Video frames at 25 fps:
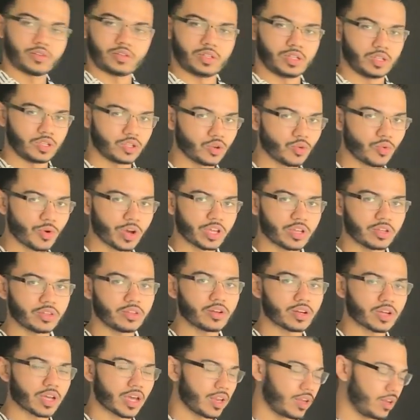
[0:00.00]
Either way you
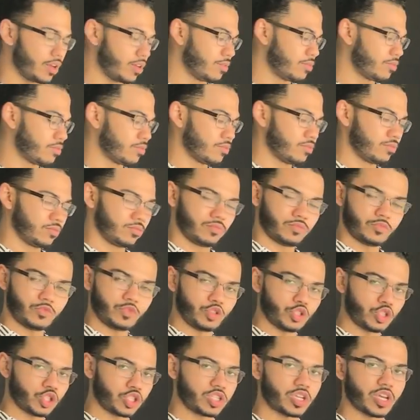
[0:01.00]
look at it,
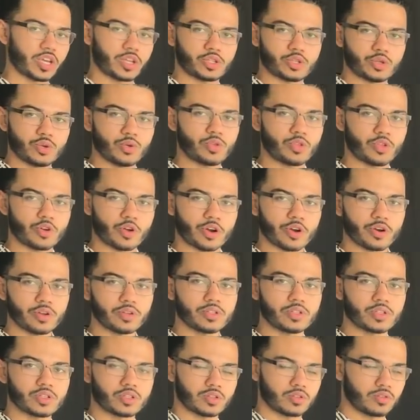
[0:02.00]
you just take two
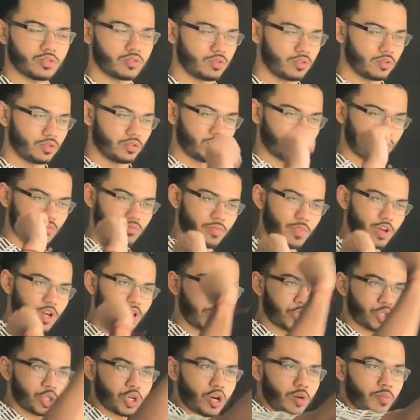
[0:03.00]
thirds, make
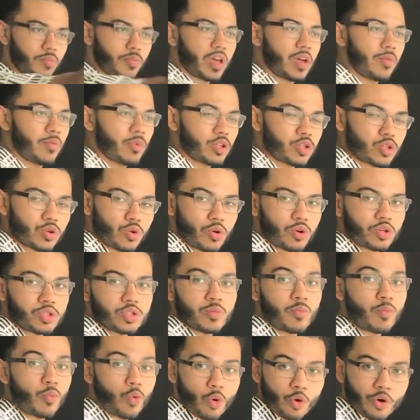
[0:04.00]
a chunk payment towards
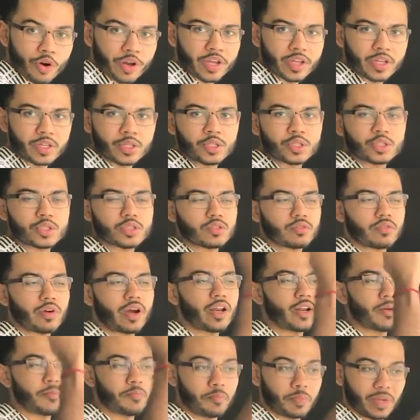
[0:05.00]
a mortgage,
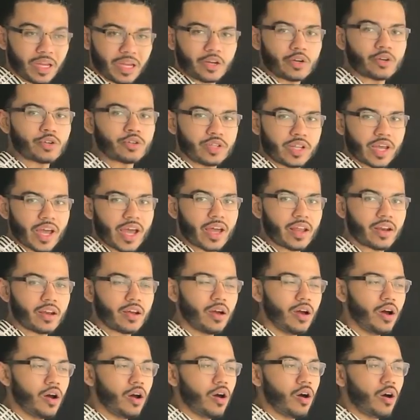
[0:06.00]
right, a bigger debt,
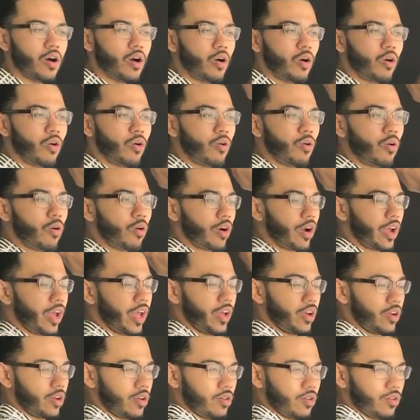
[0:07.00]
or
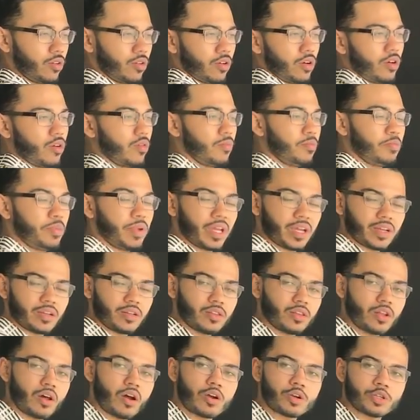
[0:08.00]
a or a big
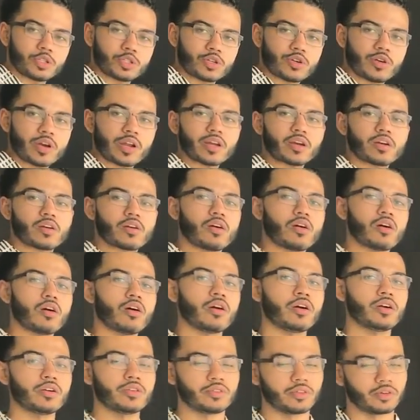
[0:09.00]
large credit
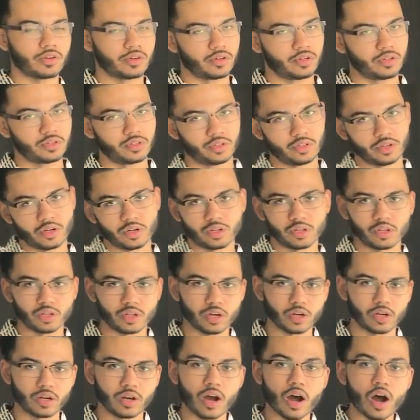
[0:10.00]
card or a, a,
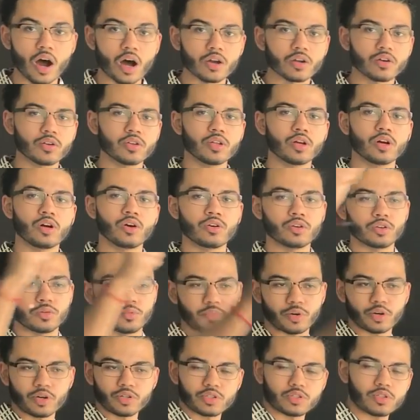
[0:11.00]
an auto loan, a
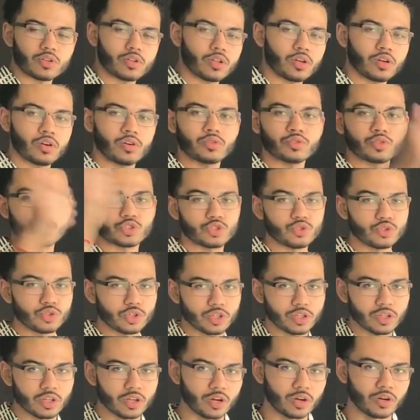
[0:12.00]
personal loan,
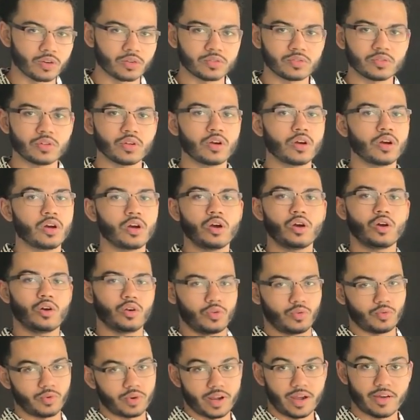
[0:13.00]
student loan,
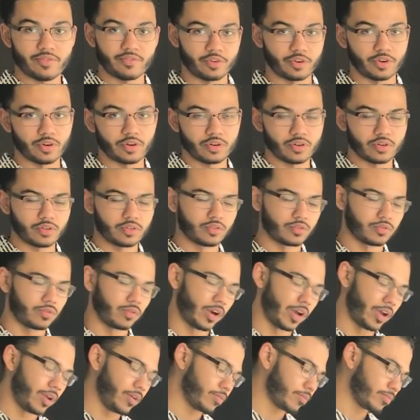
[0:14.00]
whatever,
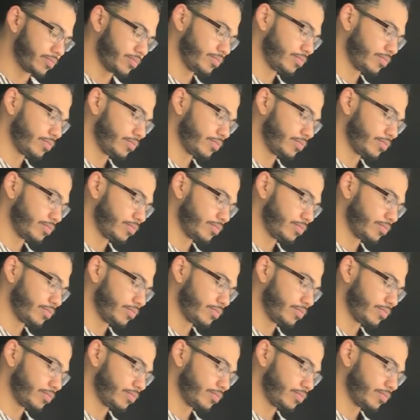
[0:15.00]
right?